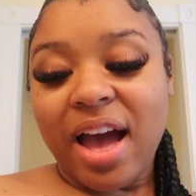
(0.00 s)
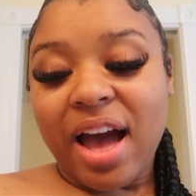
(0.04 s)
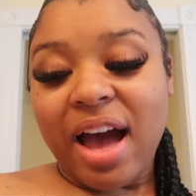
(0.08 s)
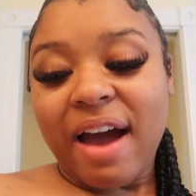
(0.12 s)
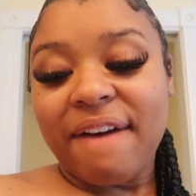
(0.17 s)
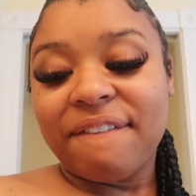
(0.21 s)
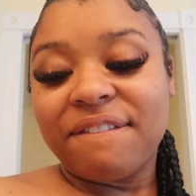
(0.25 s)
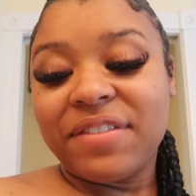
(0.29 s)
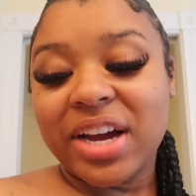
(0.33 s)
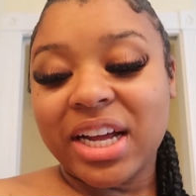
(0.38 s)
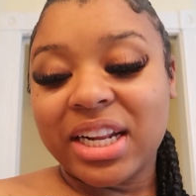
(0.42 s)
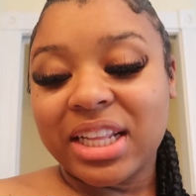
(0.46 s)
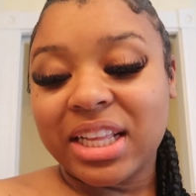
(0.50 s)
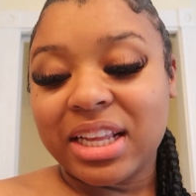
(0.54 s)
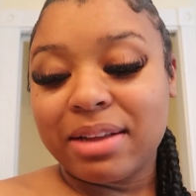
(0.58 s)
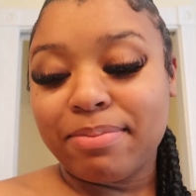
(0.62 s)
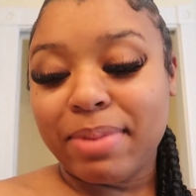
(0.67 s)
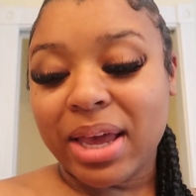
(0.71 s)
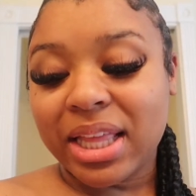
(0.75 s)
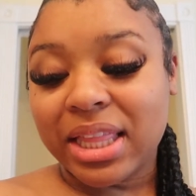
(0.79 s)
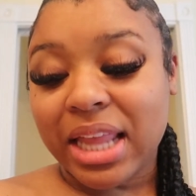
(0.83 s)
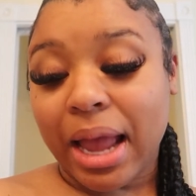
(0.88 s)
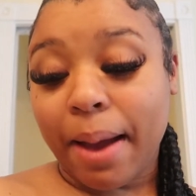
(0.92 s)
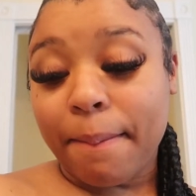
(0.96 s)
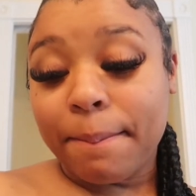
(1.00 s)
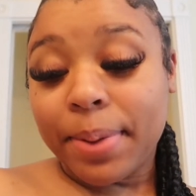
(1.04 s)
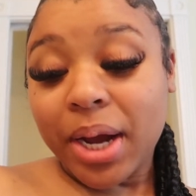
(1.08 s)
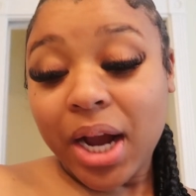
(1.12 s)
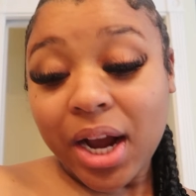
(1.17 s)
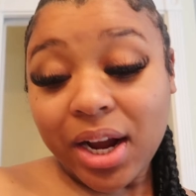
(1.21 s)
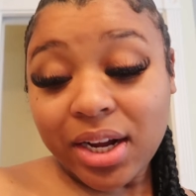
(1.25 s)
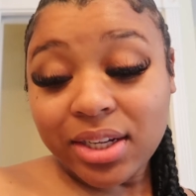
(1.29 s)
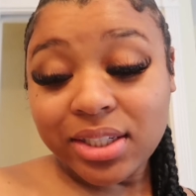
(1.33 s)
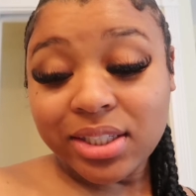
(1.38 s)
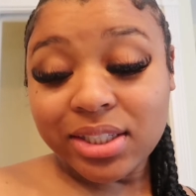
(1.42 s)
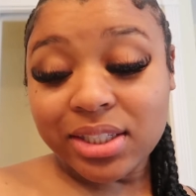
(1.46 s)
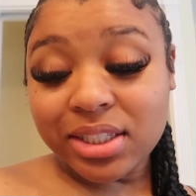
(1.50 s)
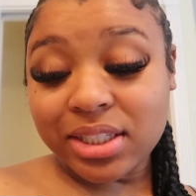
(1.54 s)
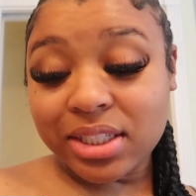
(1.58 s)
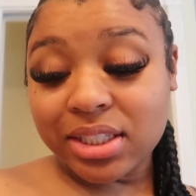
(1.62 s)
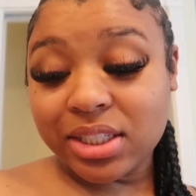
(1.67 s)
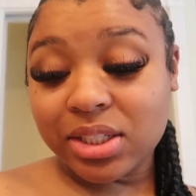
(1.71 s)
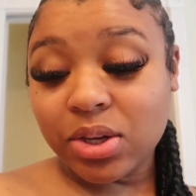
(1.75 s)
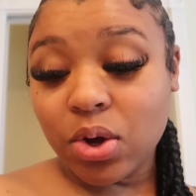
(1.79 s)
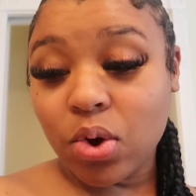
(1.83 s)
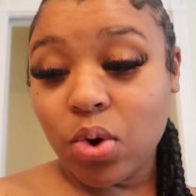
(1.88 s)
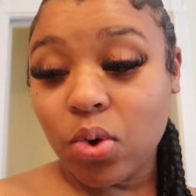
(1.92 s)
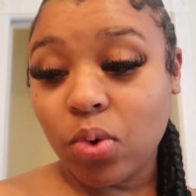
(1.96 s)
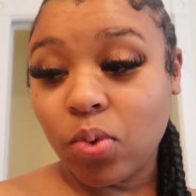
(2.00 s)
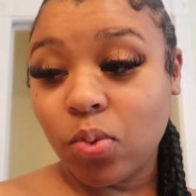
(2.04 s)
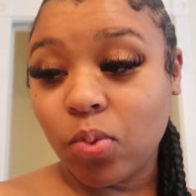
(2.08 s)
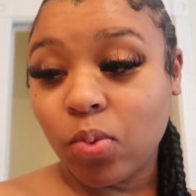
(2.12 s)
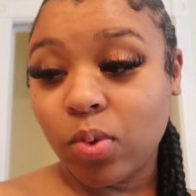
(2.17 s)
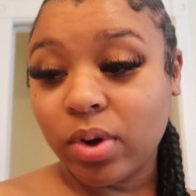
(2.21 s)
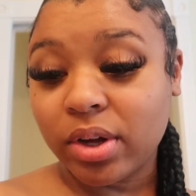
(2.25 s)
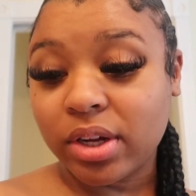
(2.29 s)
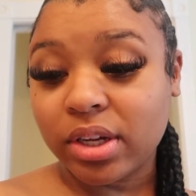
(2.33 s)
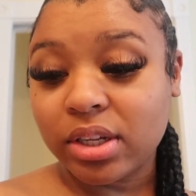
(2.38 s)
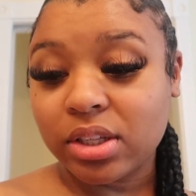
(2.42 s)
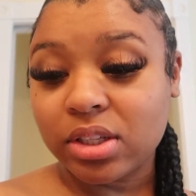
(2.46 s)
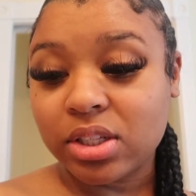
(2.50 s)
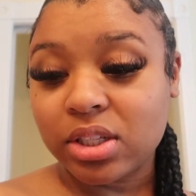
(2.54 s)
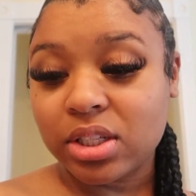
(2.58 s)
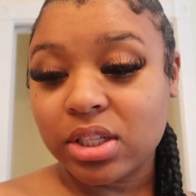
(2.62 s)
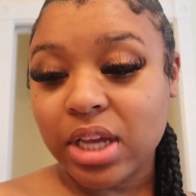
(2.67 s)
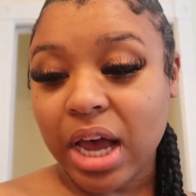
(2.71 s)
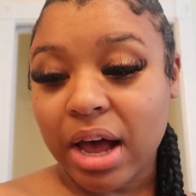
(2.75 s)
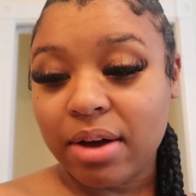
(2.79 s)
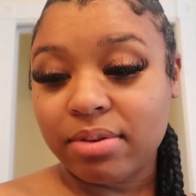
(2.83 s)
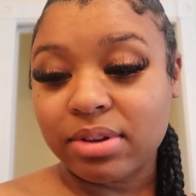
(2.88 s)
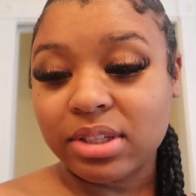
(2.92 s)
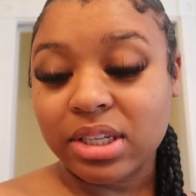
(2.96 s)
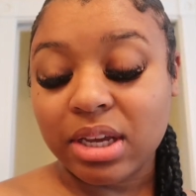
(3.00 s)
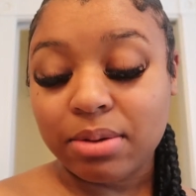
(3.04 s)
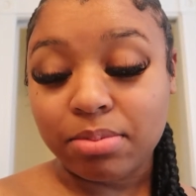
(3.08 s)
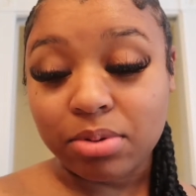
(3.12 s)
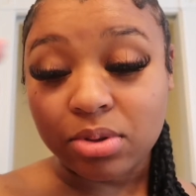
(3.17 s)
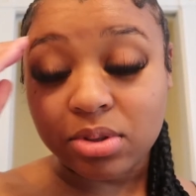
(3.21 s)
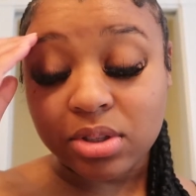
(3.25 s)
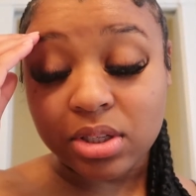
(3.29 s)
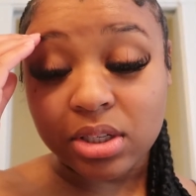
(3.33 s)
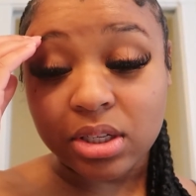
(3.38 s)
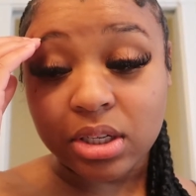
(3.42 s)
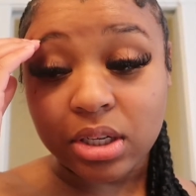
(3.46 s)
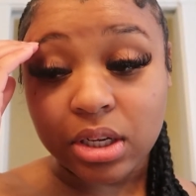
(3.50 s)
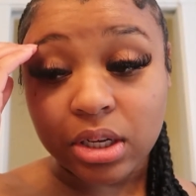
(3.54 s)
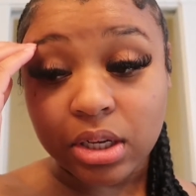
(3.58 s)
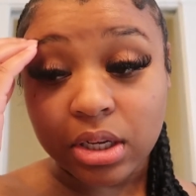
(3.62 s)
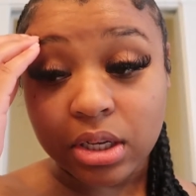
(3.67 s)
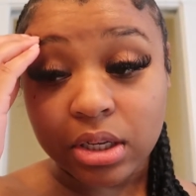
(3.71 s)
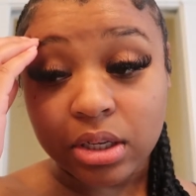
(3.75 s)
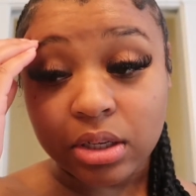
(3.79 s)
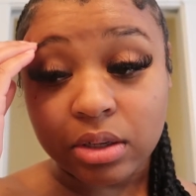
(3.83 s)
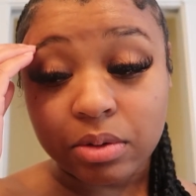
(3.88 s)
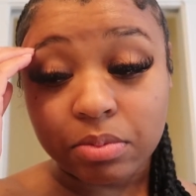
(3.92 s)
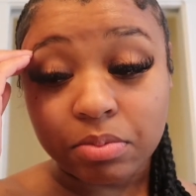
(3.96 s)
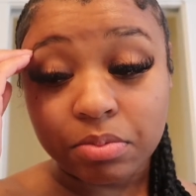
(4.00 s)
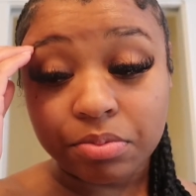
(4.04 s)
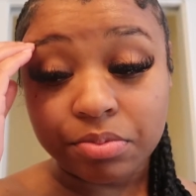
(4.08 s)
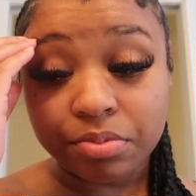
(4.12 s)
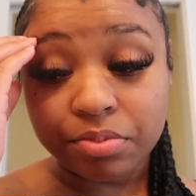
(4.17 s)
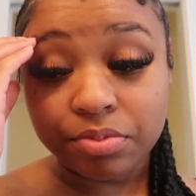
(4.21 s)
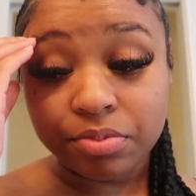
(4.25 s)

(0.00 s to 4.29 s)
I finally made that purchase once I was able to